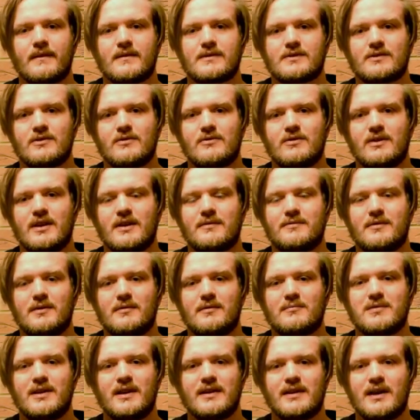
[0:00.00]
So if you
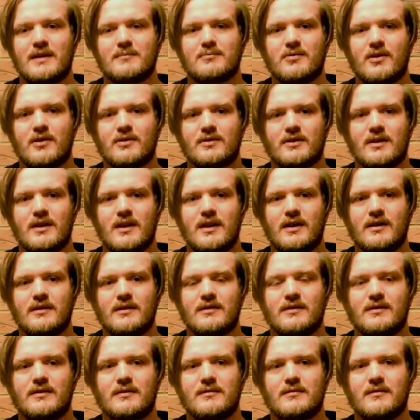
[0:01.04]
play that part
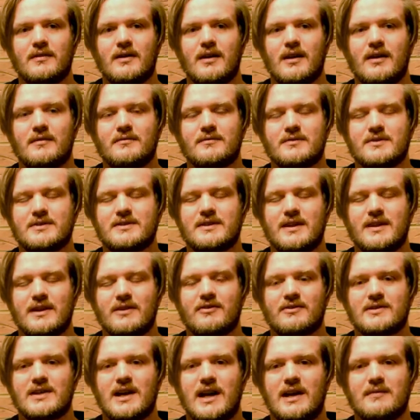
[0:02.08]
and just take
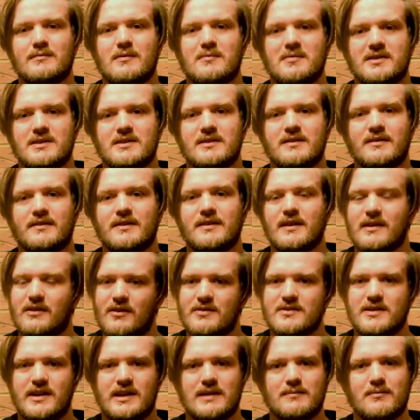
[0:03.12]
your time, be patient and think
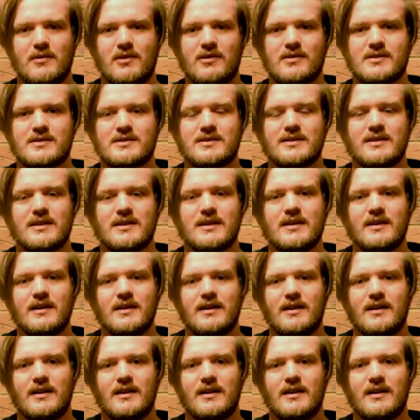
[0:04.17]
outside the box,